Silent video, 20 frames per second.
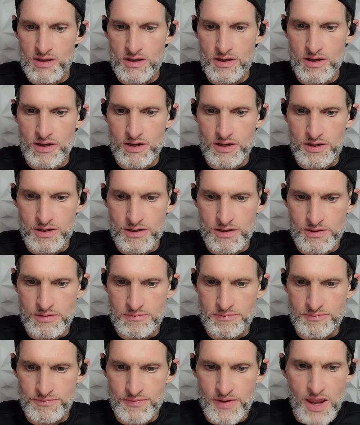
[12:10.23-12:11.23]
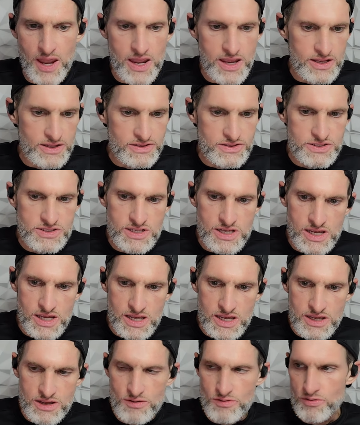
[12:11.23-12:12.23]
um,
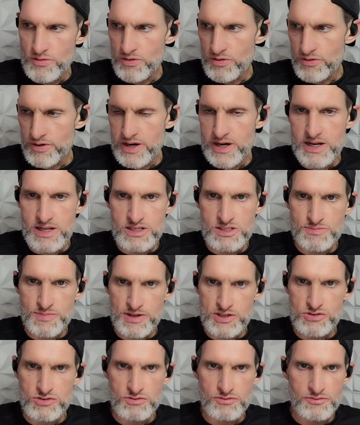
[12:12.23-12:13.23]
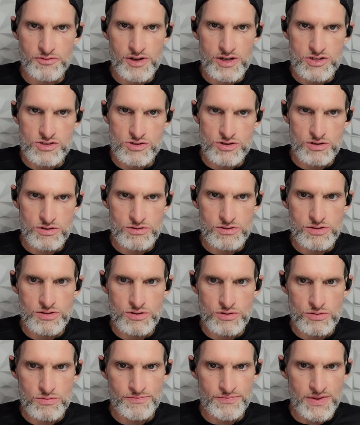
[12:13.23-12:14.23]
ANC or any special feature
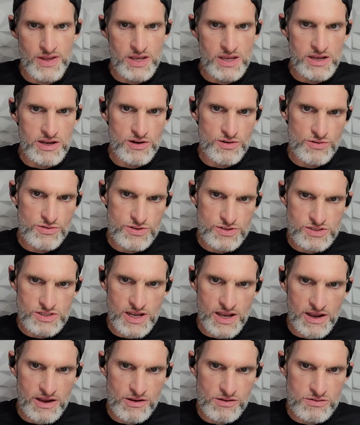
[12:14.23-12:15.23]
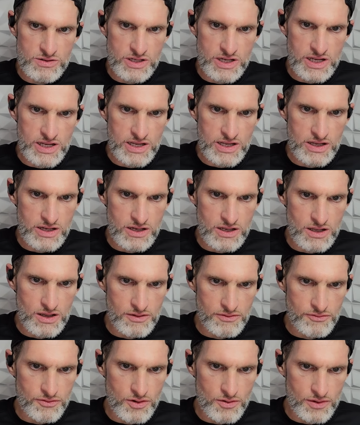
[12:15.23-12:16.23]
to hear the sound in, uh,
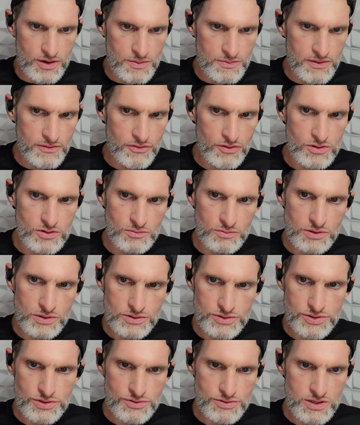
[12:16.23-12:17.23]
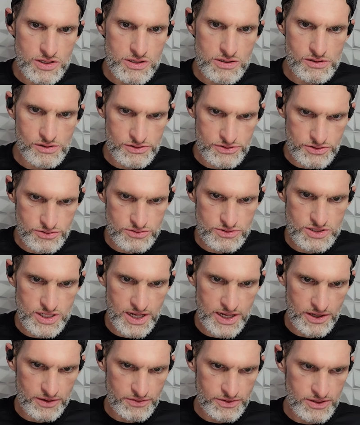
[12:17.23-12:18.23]
from, coming from the Bluetooth and then also
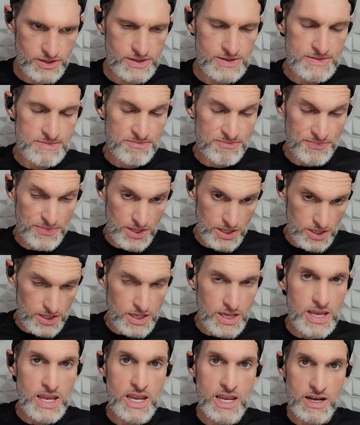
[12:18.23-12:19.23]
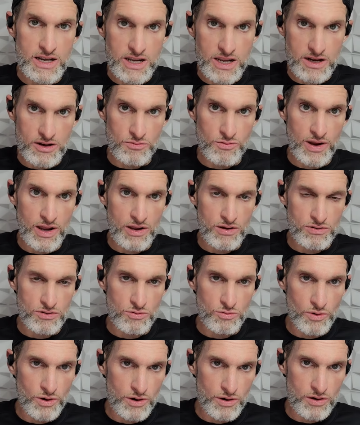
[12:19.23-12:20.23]
sound in and
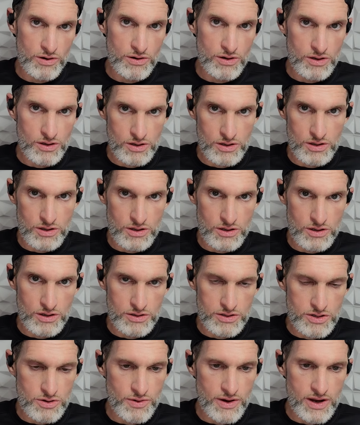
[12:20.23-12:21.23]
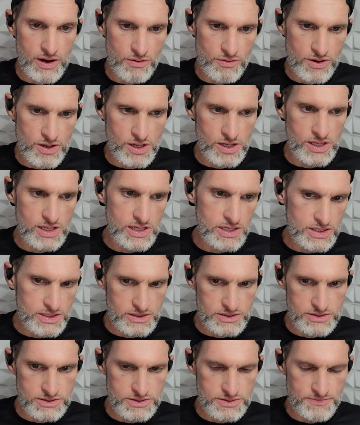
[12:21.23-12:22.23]
around where uh, your area
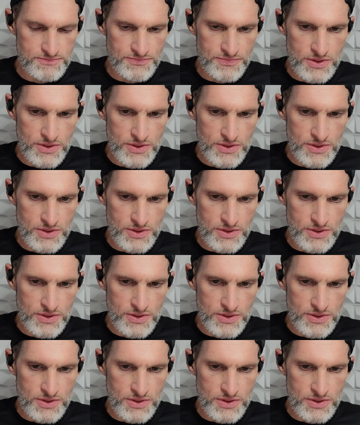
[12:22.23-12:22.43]
is